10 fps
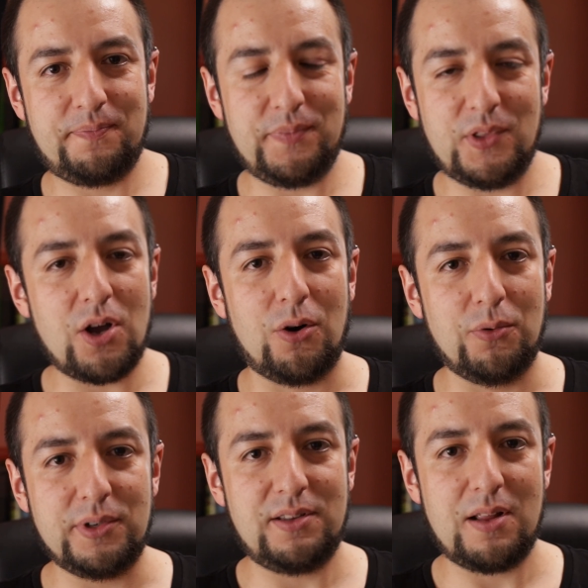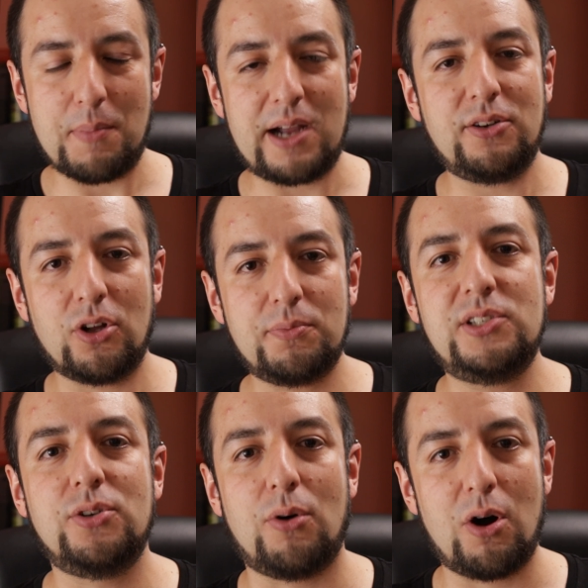no, it might not be
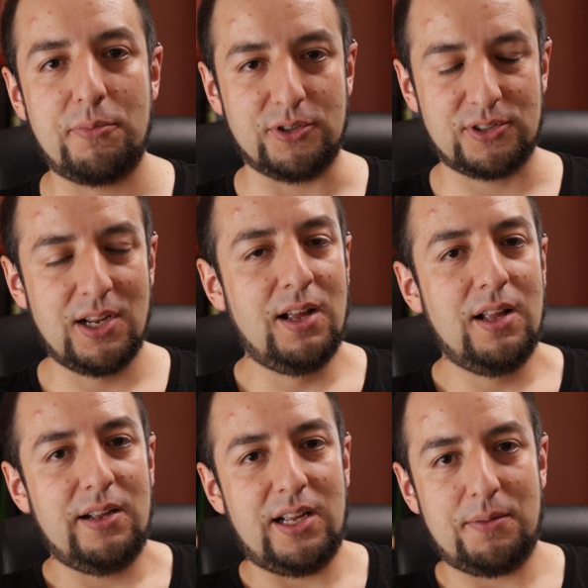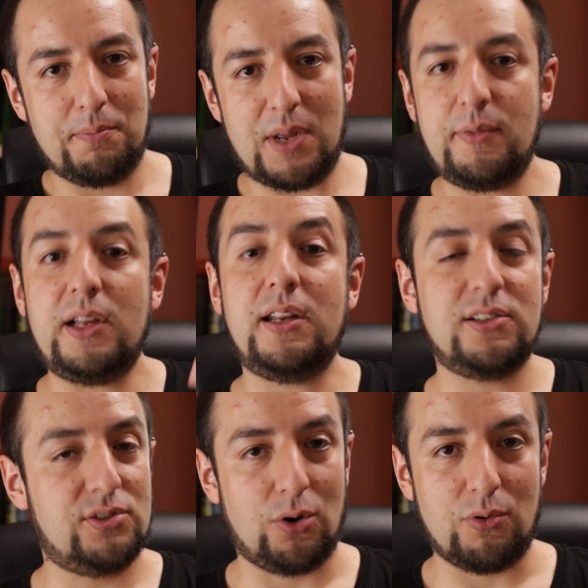so obvious. Maybe it
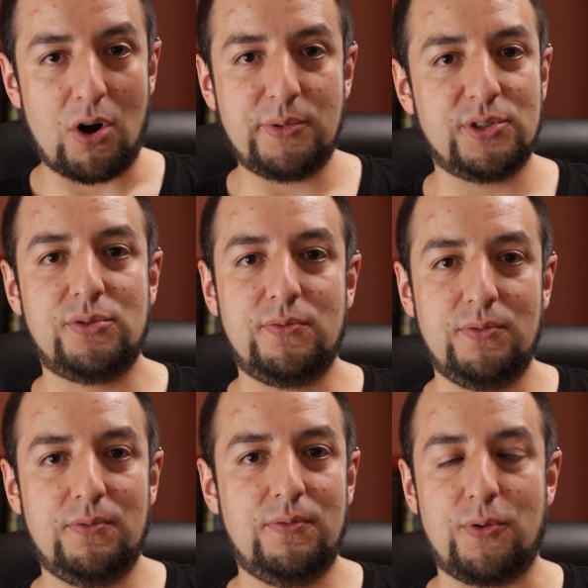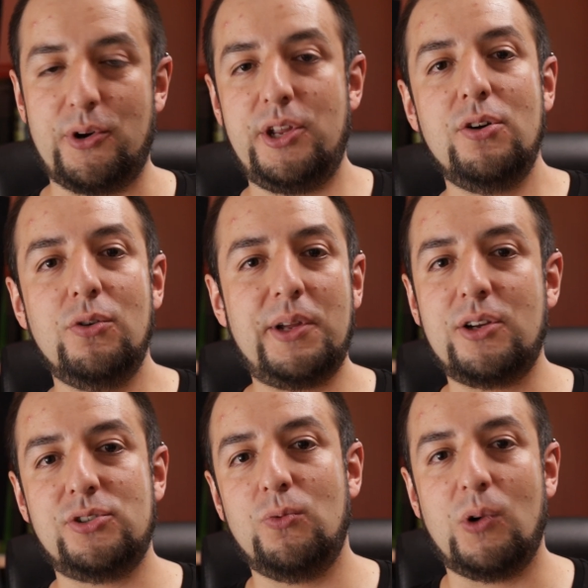is so obvious for you
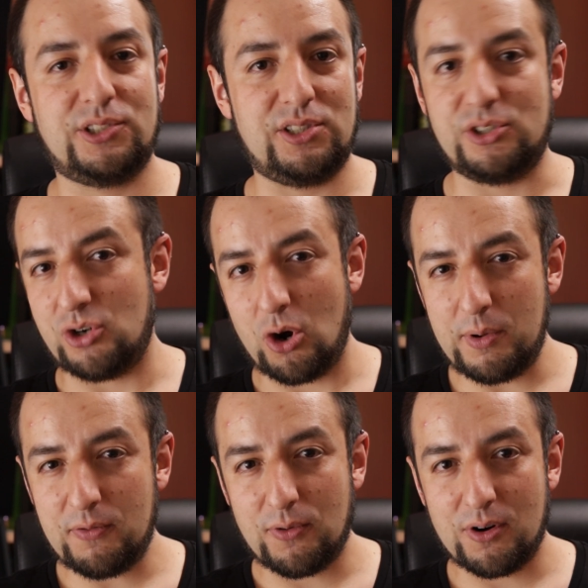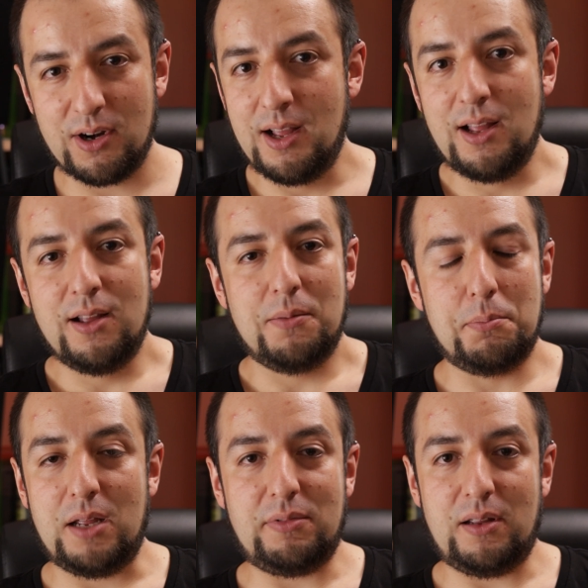because you watched the show before.
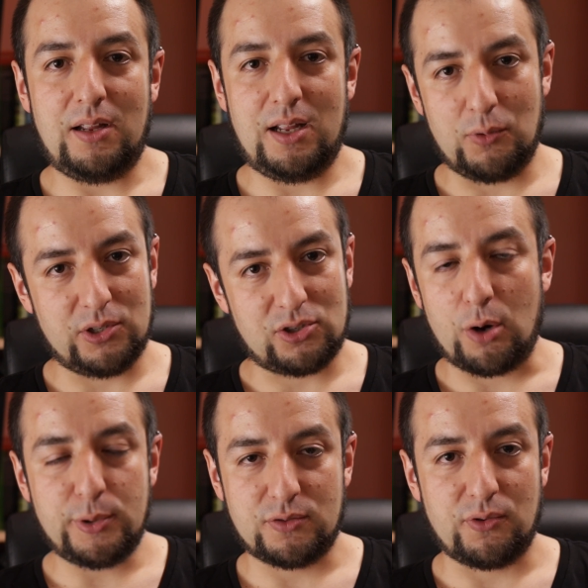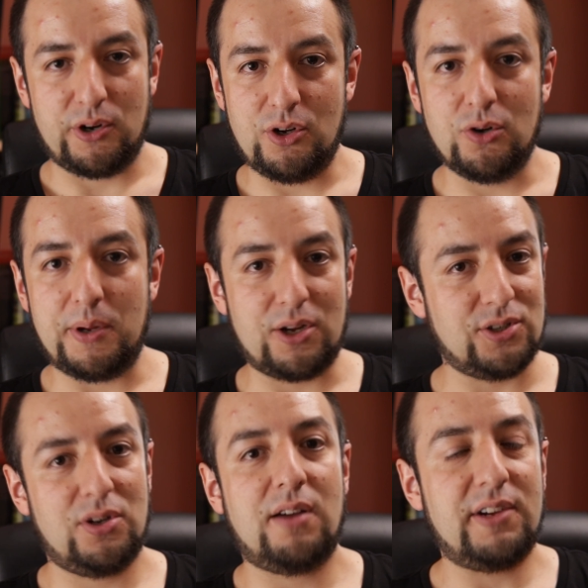Maybe it was obvious for you
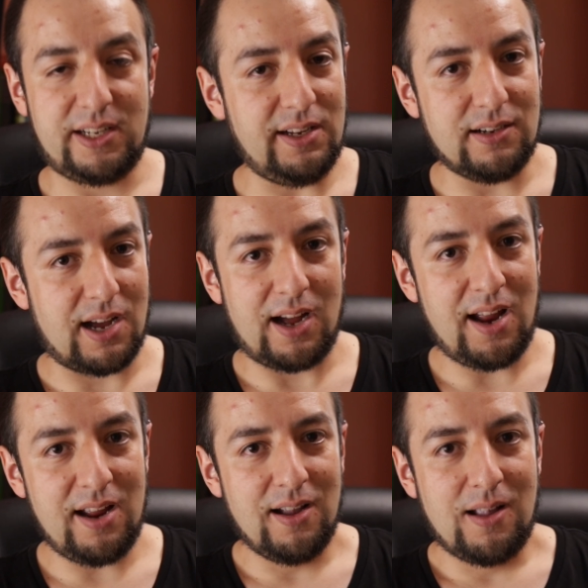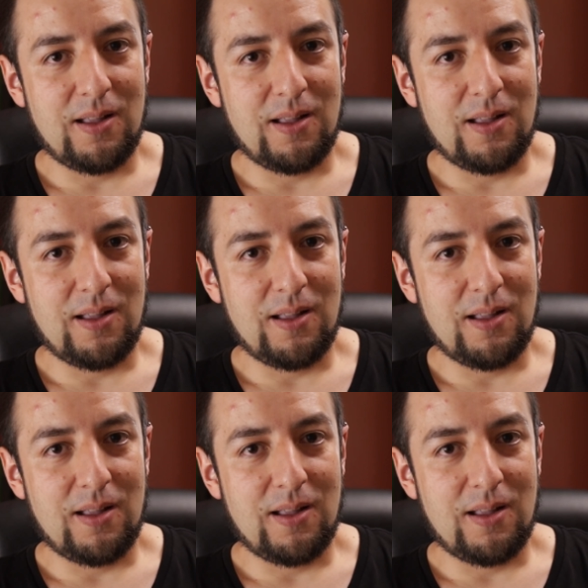because you have a keen eye,